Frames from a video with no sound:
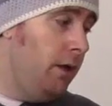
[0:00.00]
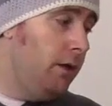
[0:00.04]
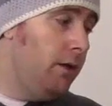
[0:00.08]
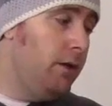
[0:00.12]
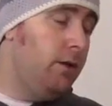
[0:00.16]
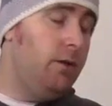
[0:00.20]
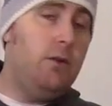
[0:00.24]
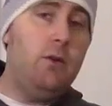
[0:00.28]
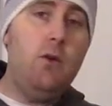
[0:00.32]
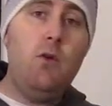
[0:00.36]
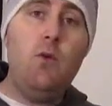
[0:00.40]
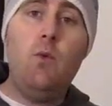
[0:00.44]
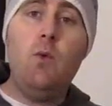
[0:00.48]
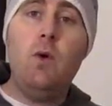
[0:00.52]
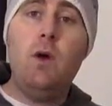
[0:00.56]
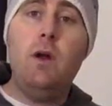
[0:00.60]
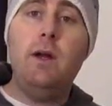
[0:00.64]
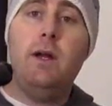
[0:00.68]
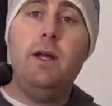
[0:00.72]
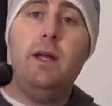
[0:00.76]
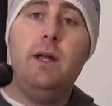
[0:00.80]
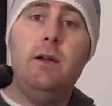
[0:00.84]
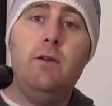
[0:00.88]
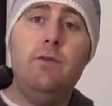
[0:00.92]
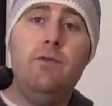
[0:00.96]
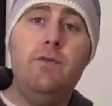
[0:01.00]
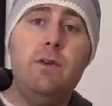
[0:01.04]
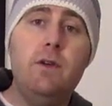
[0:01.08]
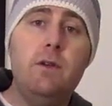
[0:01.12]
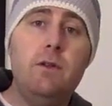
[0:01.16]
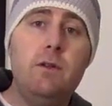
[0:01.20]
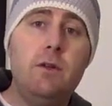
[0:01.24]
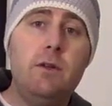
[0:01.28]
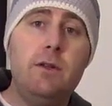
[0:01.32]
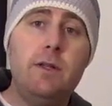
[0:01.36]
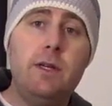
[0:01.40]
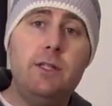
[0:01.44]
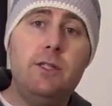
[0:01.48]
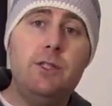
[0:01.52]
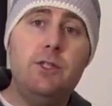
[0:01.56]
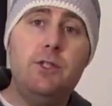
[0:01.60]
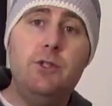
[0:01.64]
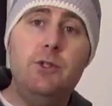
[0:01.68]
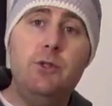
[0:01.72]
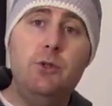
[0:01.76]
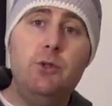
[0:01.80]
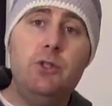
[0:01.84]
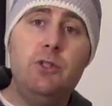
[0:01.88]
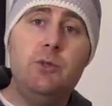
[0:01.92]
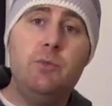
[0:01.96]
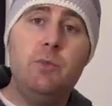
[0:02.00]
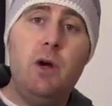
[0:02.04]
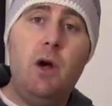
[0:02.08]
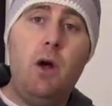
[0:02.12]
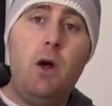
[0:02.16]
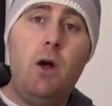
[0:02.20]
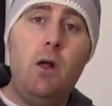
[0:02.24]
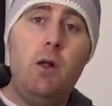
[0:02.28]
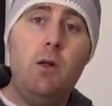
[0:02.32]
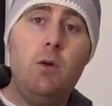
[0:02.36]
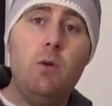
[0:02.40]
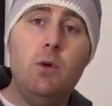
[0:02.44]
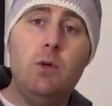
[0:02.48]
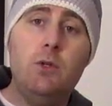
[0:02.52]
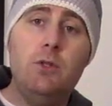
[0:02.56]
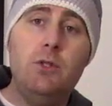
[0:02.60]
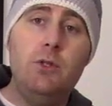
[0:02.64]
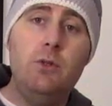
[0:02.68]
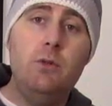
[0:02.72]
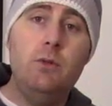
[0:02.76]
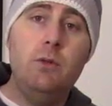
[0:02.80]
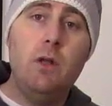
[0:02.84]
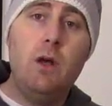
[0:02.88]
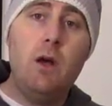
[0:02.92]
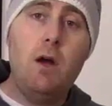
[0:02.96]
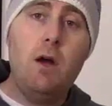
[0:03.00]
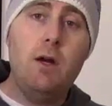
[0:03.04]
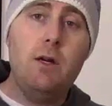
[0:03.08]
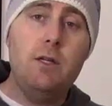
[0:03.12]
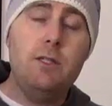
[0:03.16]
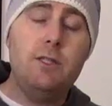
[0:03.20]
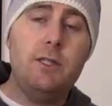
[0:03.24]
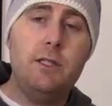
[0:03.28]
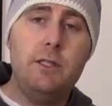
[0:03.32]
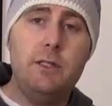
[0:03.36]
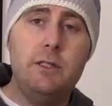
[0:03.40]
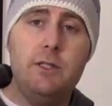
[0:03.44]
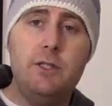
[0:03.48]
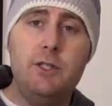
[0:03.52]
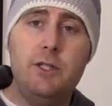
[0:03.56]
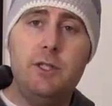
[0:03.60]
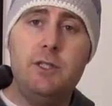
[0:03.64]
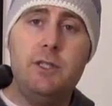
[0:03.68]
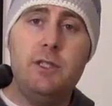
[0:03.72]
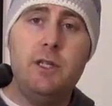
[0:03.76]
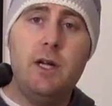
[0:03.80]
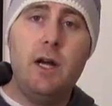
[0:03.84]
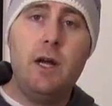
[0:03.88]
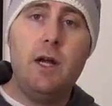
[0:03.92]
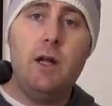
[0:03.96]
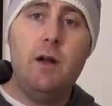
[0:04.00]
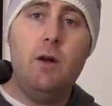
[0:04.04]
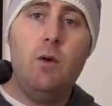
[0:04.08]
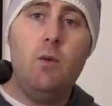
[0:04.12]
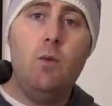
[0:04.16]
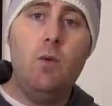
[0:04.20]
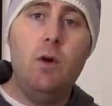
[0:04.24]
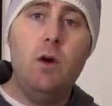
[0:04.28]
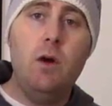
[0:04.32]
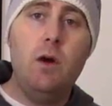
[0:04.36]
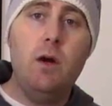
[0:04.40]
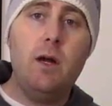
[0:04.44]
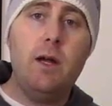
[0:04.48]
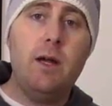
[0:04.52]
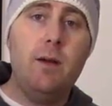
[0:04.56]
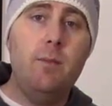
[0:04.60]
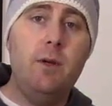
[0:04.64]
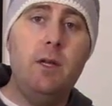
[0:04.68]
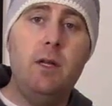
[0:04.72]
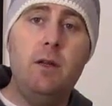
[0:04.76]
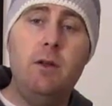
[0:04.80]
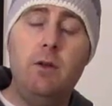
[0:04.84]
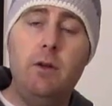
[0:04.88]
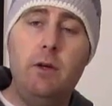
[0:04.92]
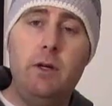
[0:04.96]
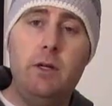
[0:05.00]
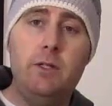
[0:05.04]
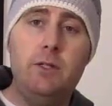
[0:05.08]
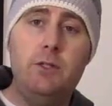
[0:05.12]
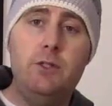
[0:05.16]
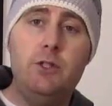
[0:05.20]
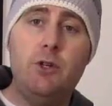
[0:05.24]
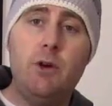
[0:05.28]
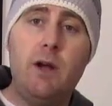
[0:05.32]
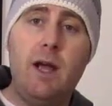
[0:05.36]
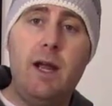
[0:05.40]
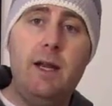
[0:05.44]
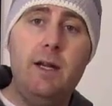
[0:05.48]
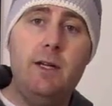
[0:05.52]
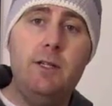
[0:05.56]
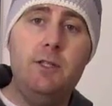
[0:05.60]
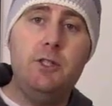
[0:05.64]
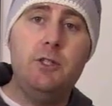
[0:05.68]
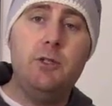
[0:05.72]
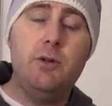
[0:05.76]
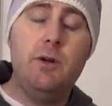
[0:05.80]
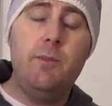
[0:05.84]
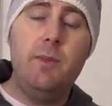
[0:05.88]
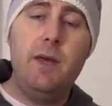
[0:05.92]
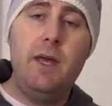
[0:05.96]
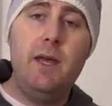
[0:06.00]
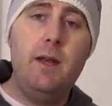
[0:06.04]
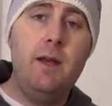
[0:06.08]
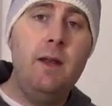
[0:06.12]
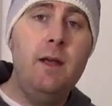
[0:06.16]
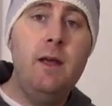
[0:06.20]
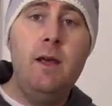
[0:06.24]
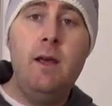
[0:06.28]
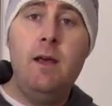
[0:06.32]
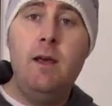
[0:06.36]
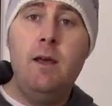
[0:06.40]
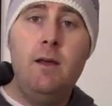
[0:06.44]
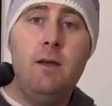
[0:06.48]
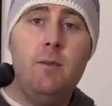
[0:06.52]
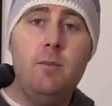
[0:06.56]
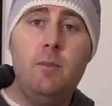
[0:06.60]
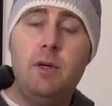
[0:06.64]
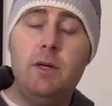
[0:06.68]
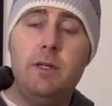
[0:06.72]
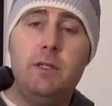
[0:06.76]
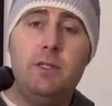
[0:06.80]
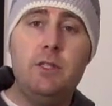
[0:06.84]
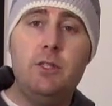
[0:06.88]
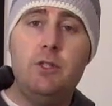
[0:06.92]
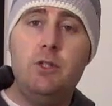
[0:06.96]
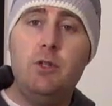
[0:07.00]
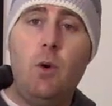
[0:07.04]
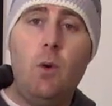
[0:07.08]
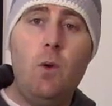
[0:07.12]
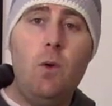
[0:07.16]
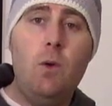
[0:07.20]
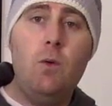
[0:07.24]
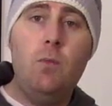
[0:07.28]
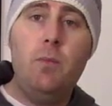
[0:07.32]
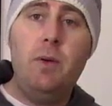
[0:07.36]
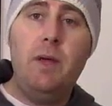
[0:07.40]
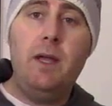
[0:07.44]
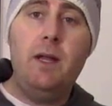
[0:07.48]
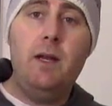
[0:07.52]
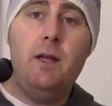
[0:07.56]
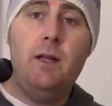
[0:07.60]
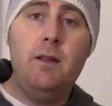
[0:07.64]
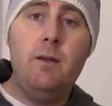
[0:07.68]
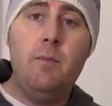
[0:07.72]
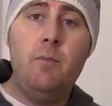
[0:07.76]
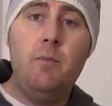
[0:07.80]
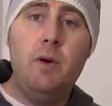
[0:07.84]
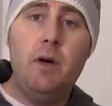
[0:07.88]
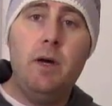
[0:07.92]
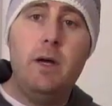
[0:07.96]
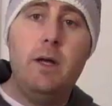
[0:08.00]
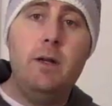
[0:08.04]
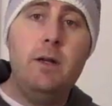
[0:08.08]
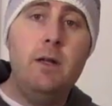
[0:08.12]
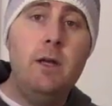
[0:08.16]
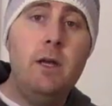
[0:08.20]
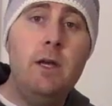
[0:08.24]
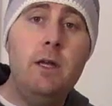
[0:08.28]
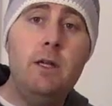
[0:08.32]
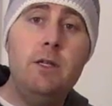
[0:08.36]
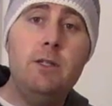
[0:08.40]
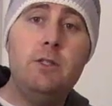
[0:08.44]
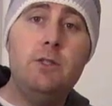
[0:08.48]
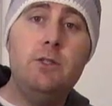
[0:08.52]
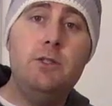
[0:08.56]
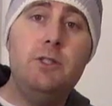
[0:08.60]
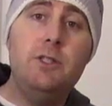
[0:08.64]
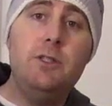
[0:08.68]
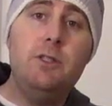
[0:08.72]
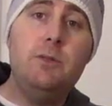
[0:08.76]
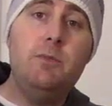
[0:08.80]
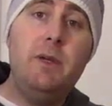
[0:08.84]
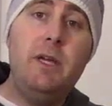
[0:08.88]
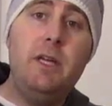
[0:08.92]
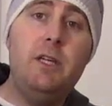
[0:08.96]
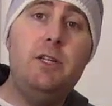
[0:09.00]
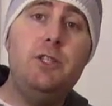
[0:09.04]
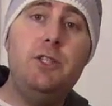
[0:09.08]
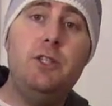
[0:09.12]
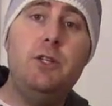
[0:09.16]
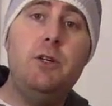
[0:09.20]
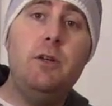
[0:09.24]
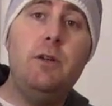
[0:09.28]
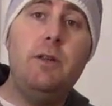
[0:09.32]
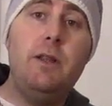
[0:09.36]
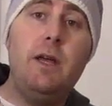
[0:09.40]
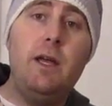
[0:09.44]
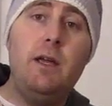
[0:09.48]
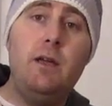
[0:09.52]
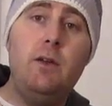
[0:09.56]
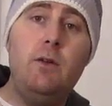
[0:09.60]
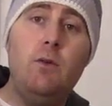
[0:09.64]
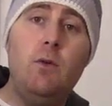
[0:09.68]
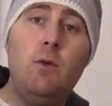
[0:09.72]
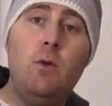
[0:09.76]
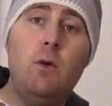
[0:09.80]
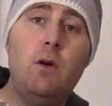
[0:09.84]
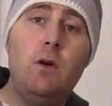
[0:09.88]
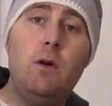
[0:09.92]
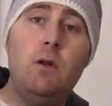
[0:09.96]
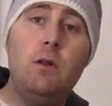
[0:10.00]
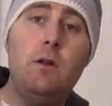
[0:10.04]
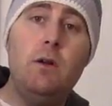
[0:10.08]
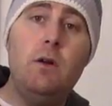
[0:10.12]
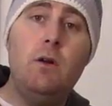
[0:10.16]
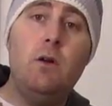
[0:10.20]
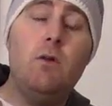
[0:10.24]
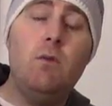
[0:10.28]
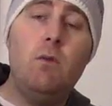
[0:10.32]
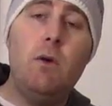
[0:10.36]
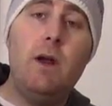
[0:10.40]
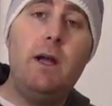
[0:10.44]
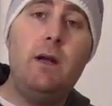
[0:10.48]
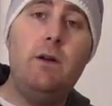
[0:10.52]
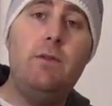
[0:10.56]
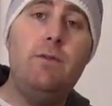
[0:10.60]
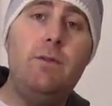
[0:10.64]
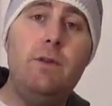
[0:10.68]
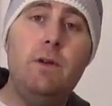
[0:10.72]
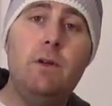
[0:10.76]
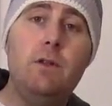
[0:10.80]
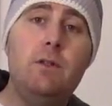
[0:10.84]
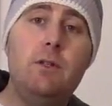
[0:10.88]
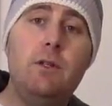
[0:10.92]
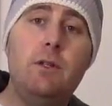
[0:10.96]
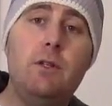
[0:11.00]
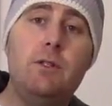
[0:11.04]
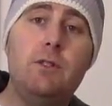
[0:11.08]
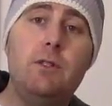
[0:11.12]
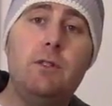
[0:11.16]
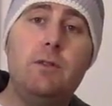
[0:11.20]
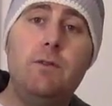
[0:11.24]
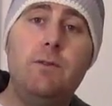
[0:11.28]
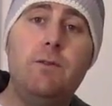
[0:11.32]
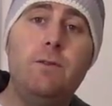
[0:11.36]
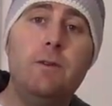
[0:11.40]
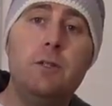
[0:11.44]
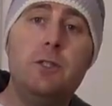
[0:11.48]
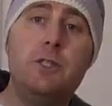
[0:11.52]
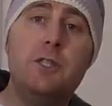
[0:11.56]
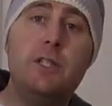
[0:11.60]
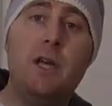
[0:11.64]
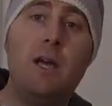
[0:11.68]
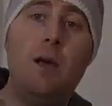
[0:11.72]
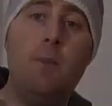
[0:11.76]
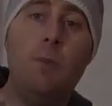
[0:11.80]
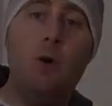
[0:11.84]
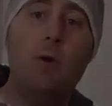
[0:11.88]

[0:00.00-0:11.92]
You don't want to get a filter that's too small or too large. It's just not going to work. I mean, you could try to trim it, but it's a total pain in the butt. So just make sure that you order the correct filters the first time